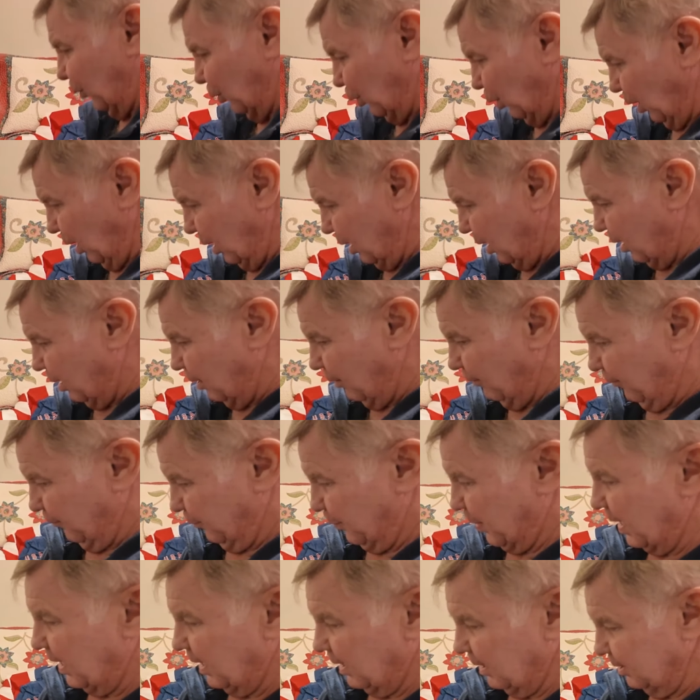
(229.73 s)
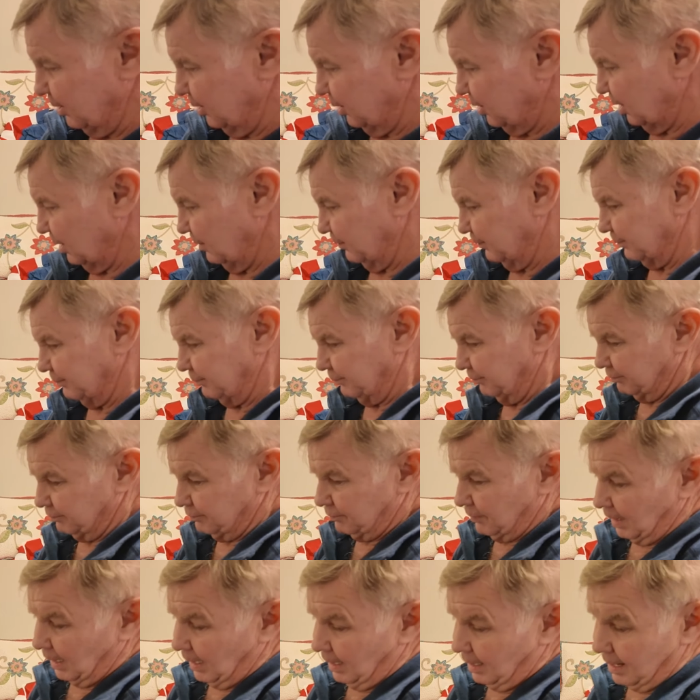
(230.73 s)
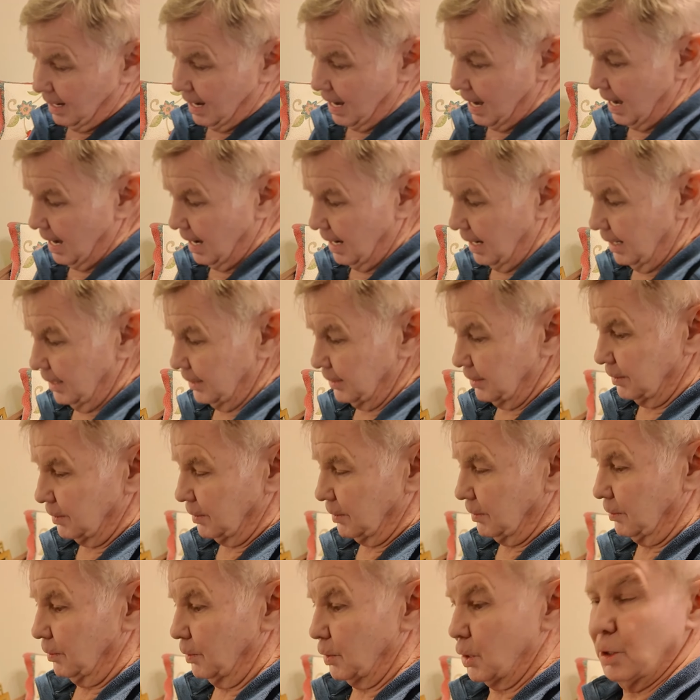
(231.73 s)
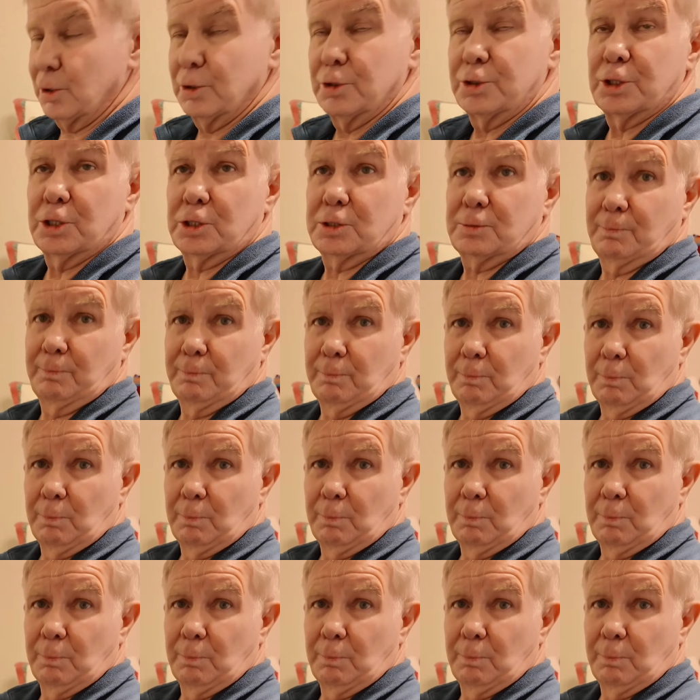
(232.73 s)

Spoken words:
full of pins, and you just